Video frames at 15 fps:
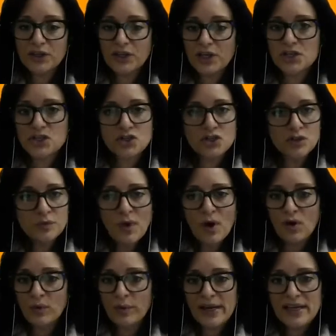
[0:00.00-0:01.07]
Assume
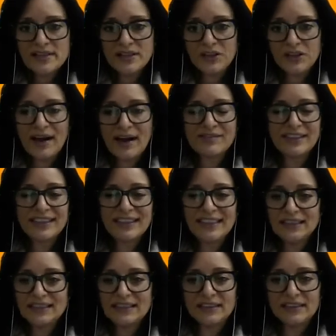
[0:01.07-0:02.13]
always that you have at
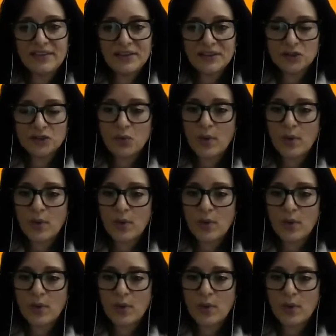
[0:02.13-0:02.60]
least another